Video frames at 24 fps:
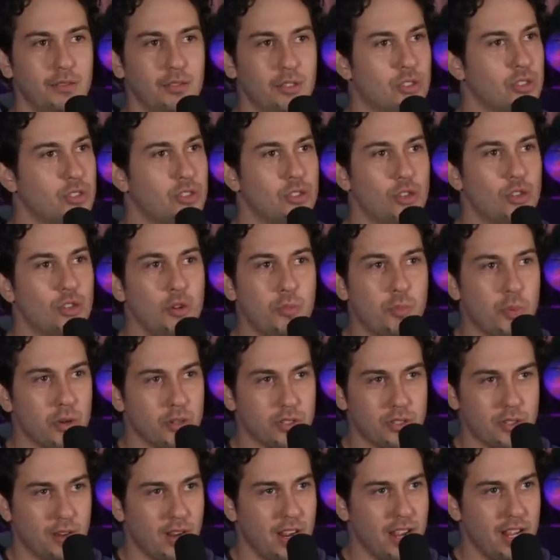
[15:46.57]
was super
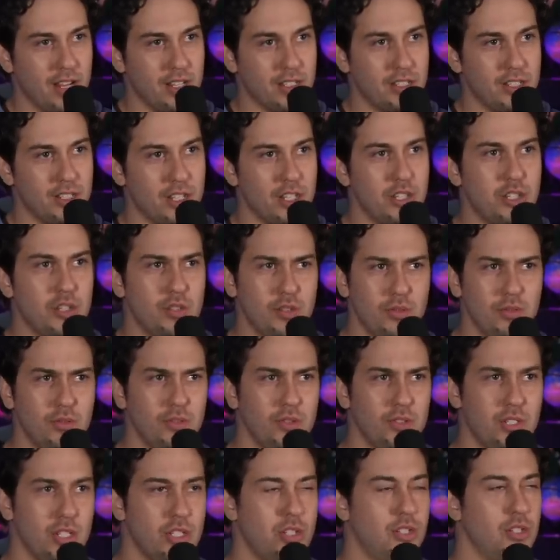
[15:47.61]
strange. Did you
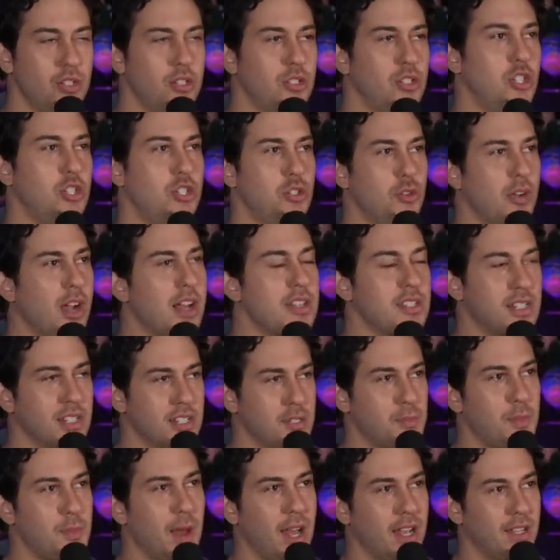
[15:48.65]
did you, did you guys
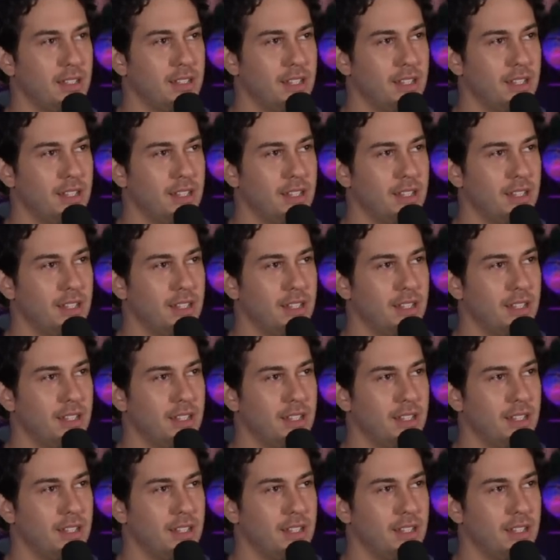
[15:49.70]
expect